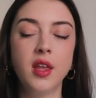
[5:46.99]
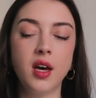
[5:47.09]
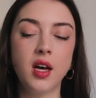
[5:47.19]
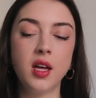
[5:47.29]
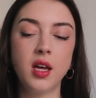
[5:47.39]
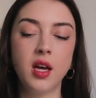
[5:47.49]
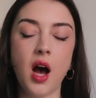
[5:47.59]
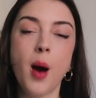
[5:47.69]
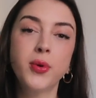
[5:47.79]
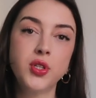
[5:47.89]
The
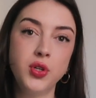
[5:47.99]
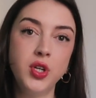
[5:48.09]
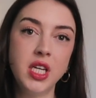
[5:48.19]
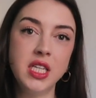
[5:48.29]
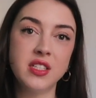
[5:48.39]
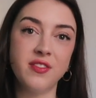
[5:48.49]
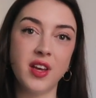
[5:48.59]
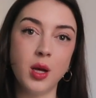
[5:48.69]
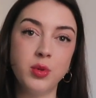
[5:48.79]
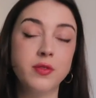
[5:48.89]
opportunities
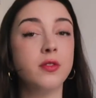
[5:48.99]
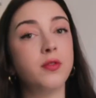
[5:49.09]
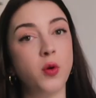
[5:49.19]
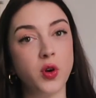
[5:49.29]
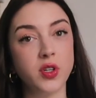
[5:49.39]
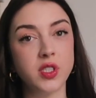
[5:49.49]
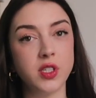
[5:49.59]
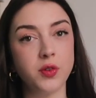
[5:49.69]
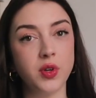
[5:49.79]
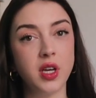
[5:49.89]
available for foreigners
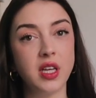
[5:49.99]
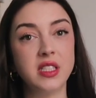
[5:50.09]
in Korea,